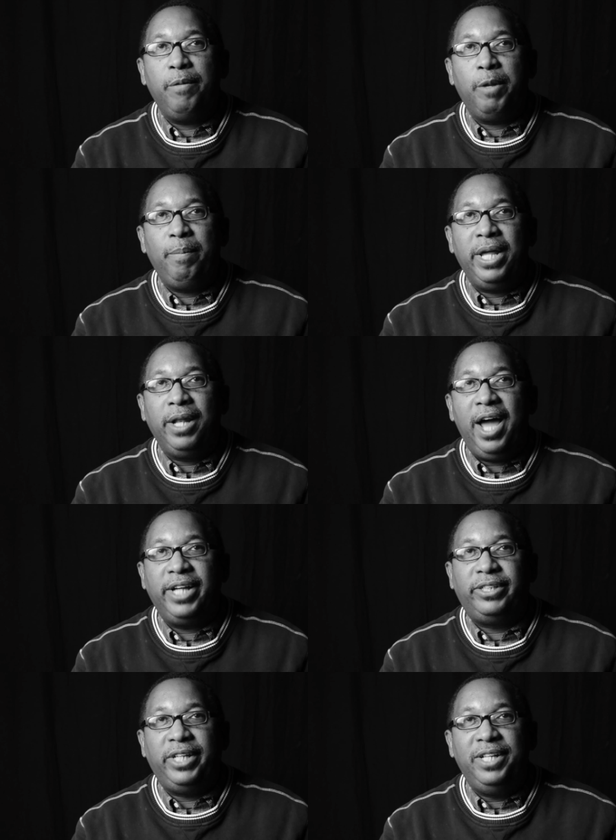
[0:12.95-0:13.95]
to be
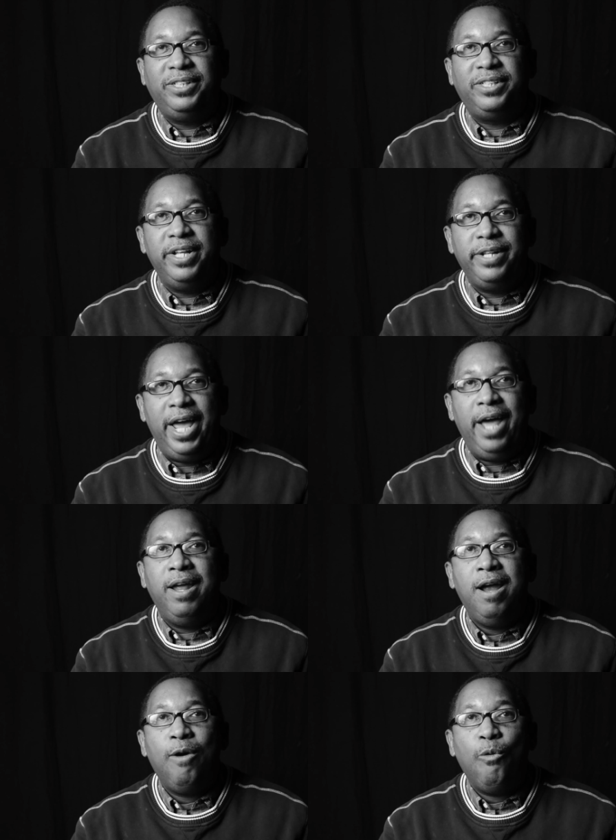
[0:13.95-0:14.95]
like Jesus in that
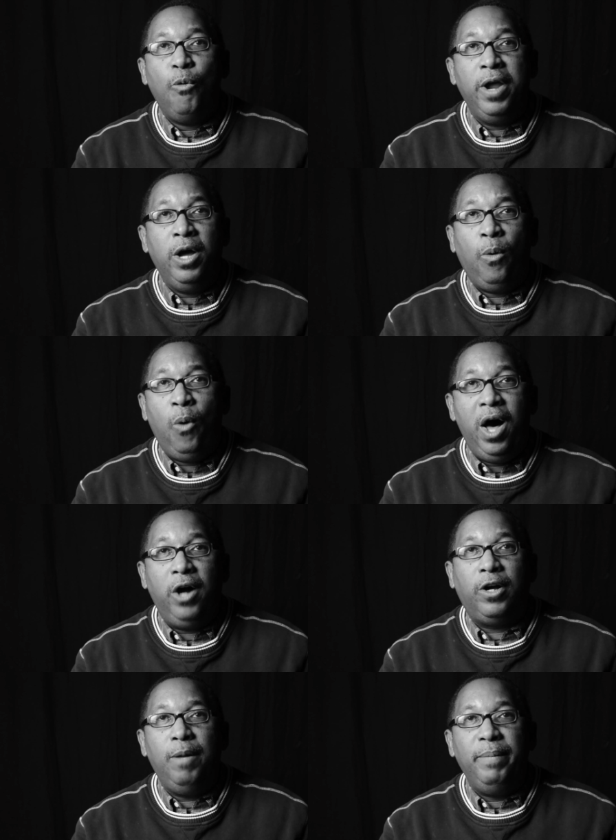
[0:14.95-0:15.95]
real
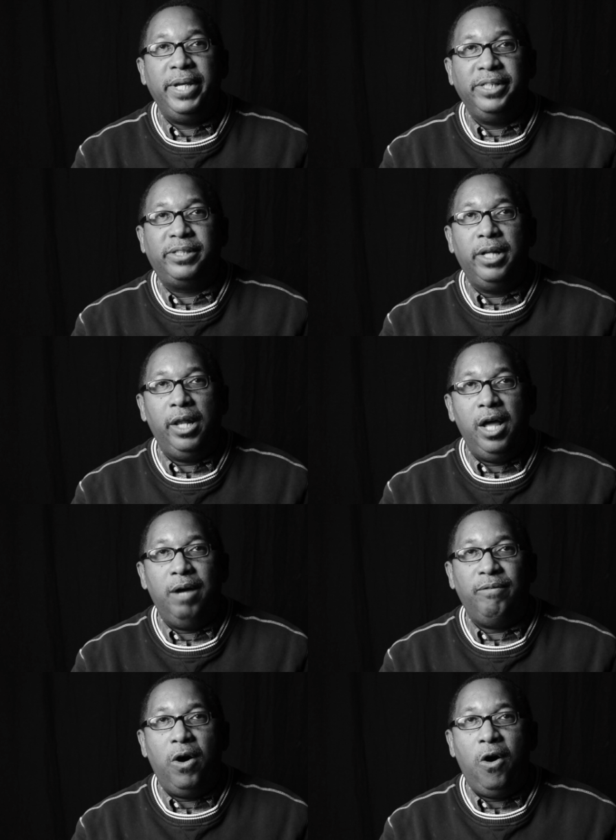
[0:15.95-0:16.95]
welcome is to
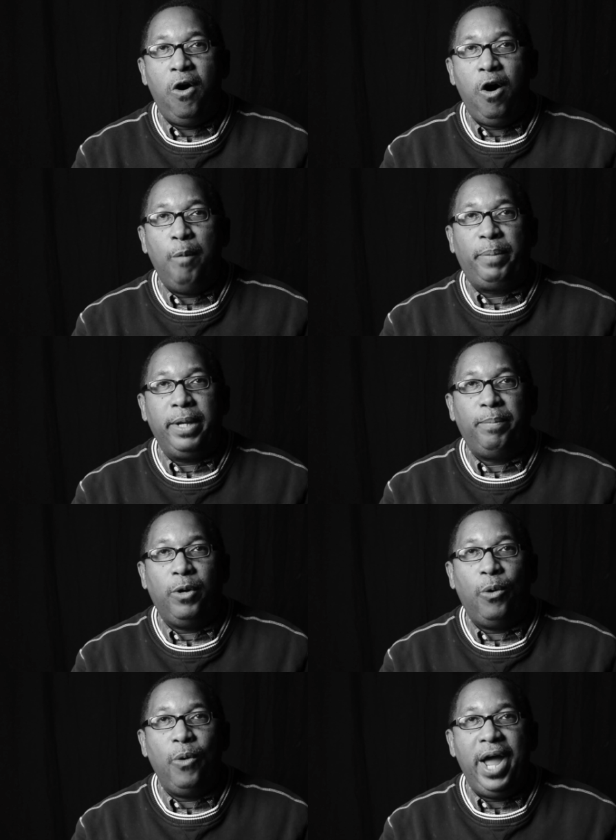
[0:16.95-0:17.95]
love all
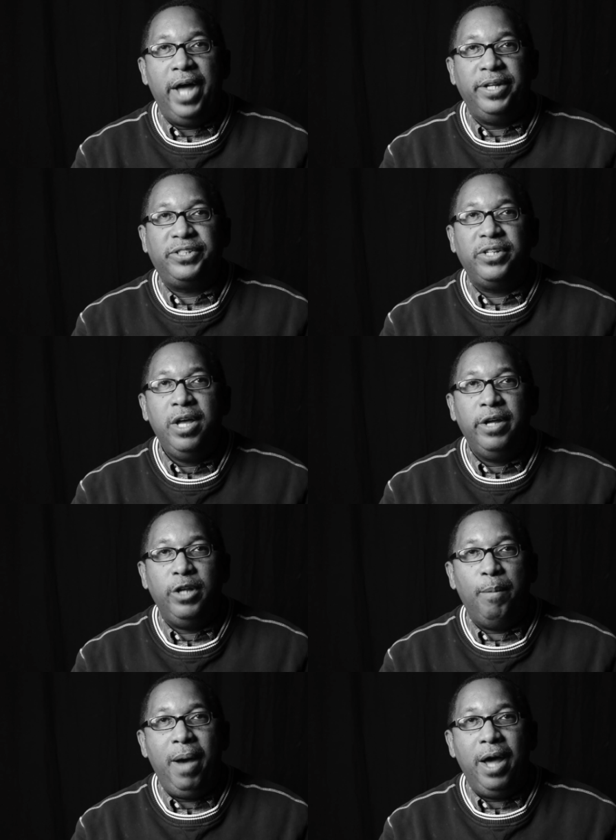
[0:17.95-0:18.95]
people around us,
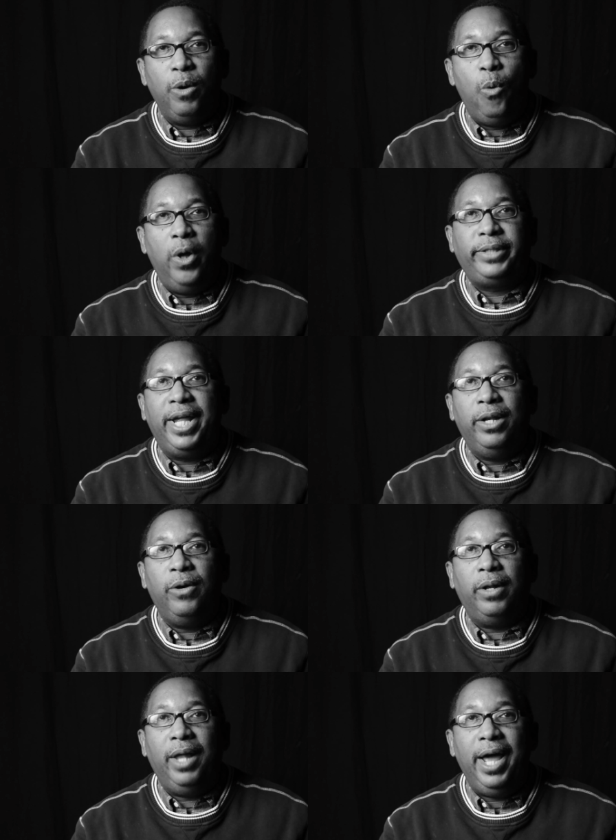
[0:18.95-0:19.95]
no matter what they
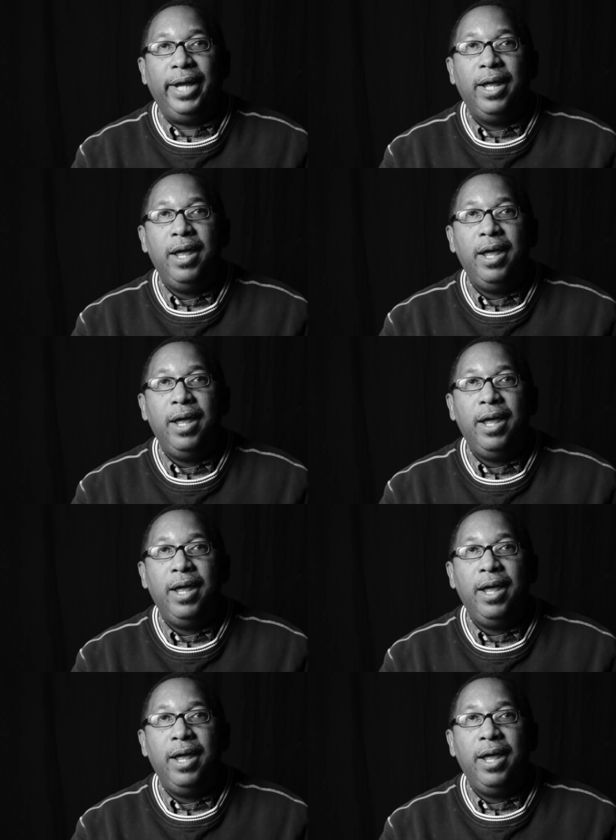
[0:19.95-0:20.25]
look like,